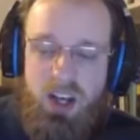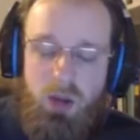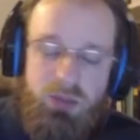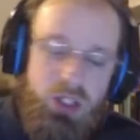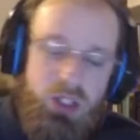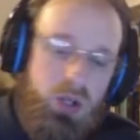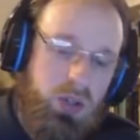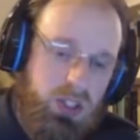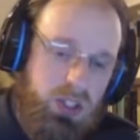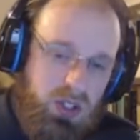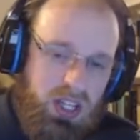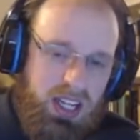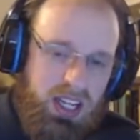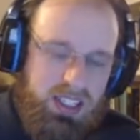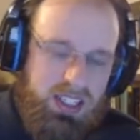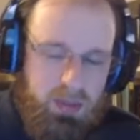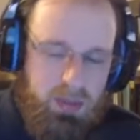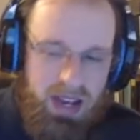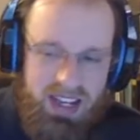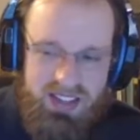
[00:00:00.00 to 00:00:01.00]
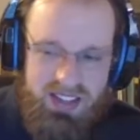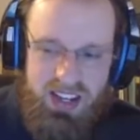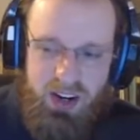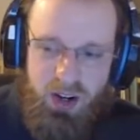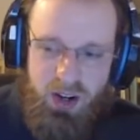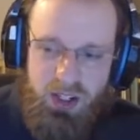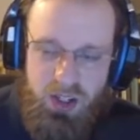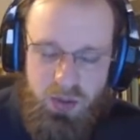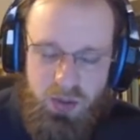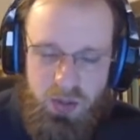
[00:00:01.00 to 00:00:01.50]
you, and you'd like to pass that
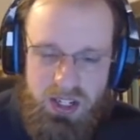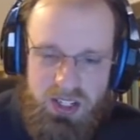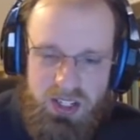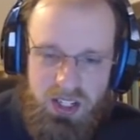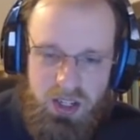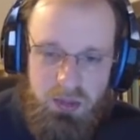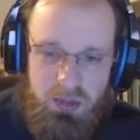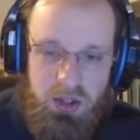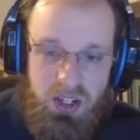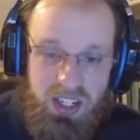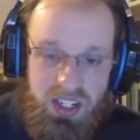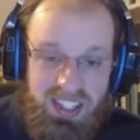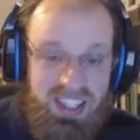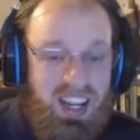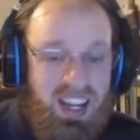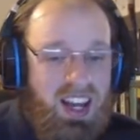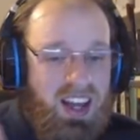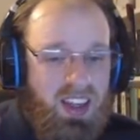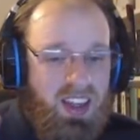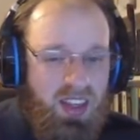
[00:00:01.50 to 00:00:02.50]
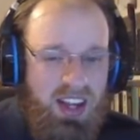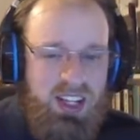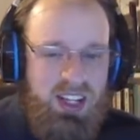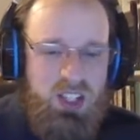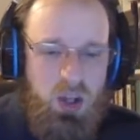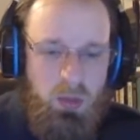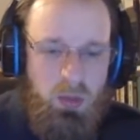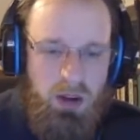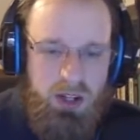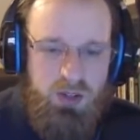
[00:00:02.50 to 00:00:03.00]
on to the rest of the community? Thanks
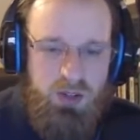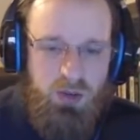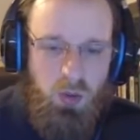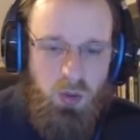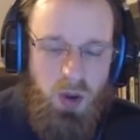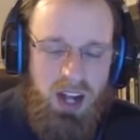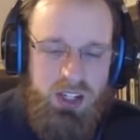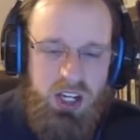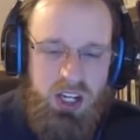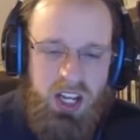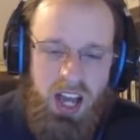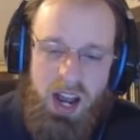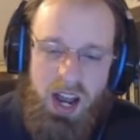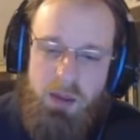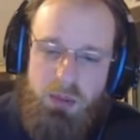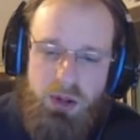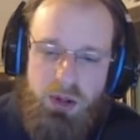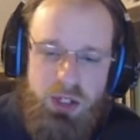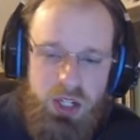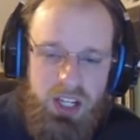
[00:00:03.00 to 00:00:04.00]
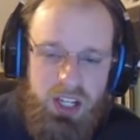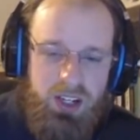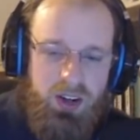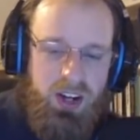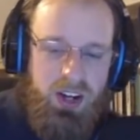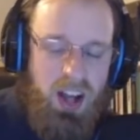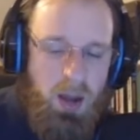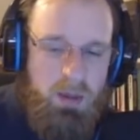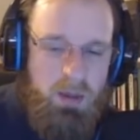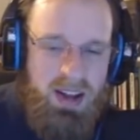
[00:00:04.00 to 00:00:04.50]
so much for watching. I appreciate your
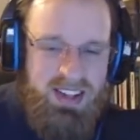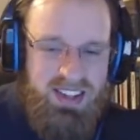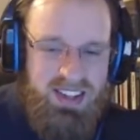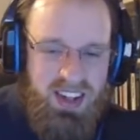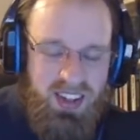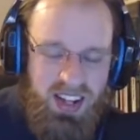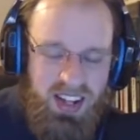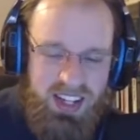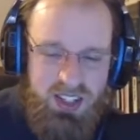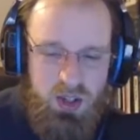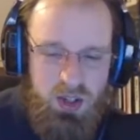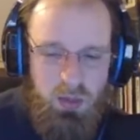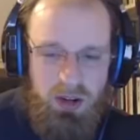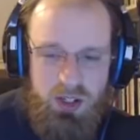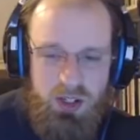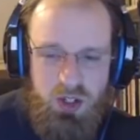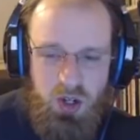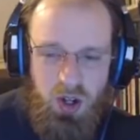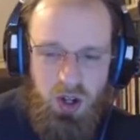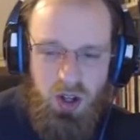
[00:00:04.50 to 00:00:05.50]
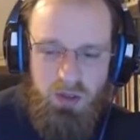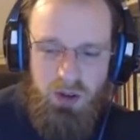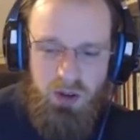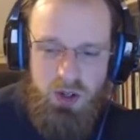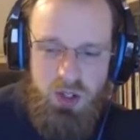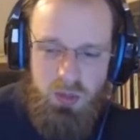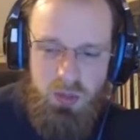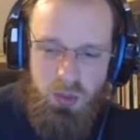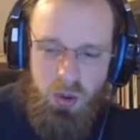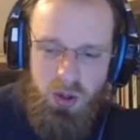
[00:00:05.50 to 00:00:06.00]
comments, and thanks so much to all of our
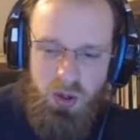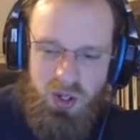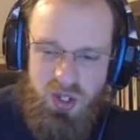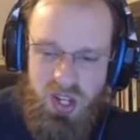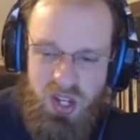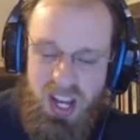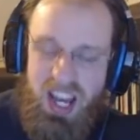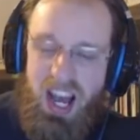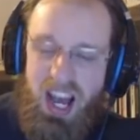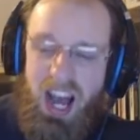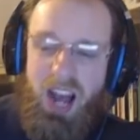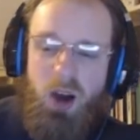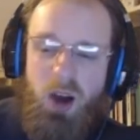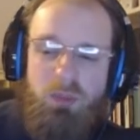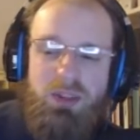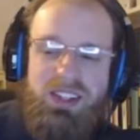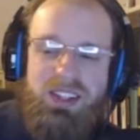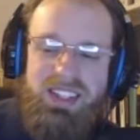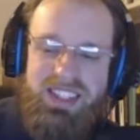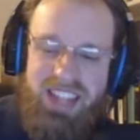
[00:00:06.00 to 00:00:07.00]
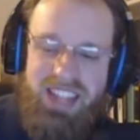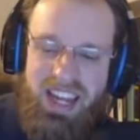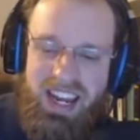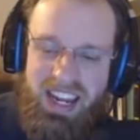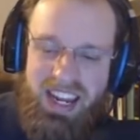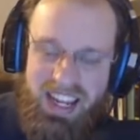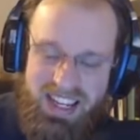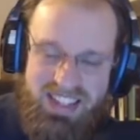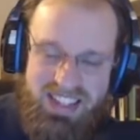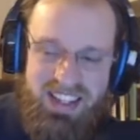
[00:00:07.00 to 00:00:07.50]
supporters. I hope that today
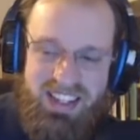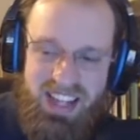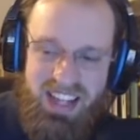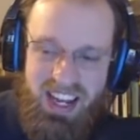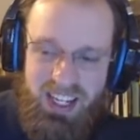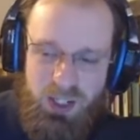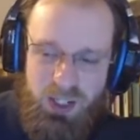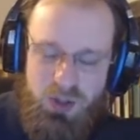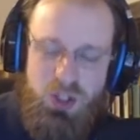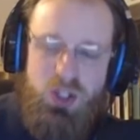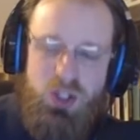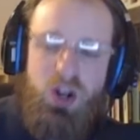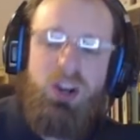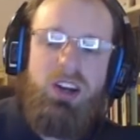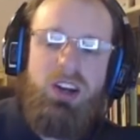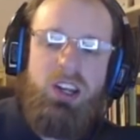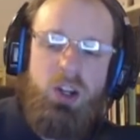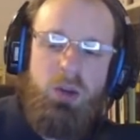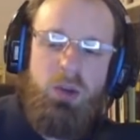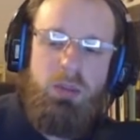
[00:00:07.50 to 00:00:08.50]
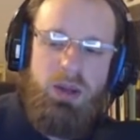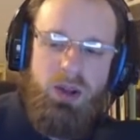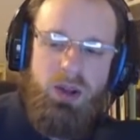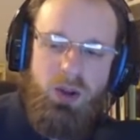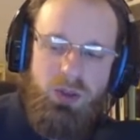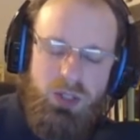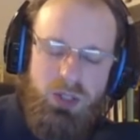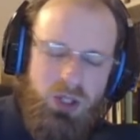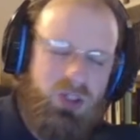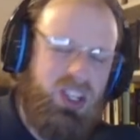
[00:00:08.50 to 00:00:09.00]
is the day you start a new
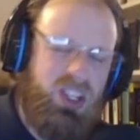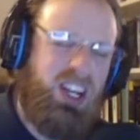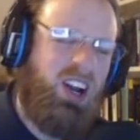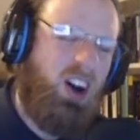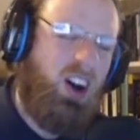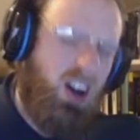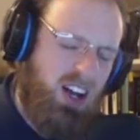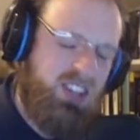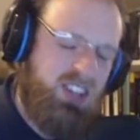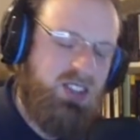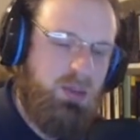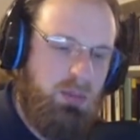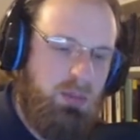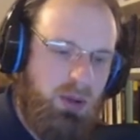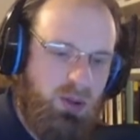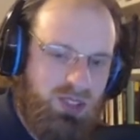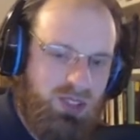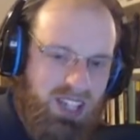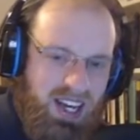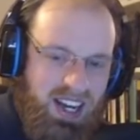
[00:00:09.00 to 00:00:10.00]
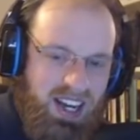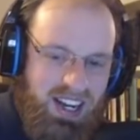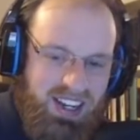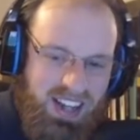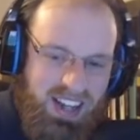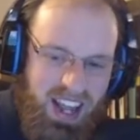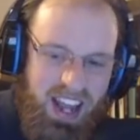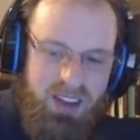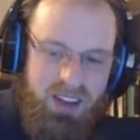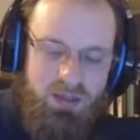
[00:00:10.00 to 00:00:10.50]
build using an awesome build guide
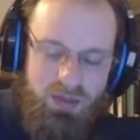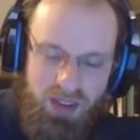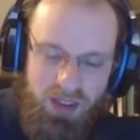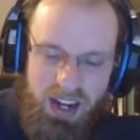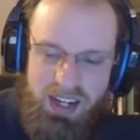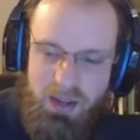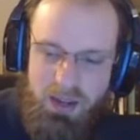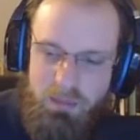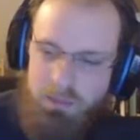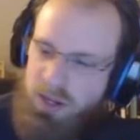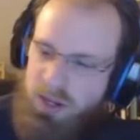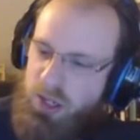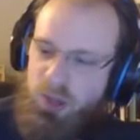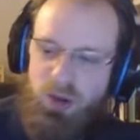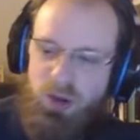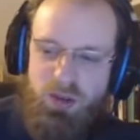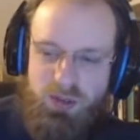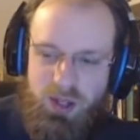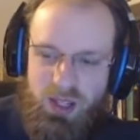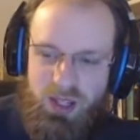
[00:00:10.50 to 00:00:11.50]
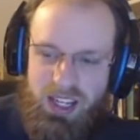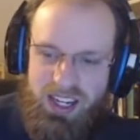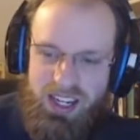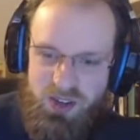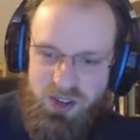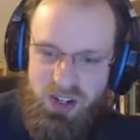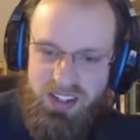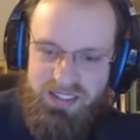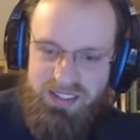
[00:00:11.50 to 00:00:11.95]
and find a Mirror of Galandra.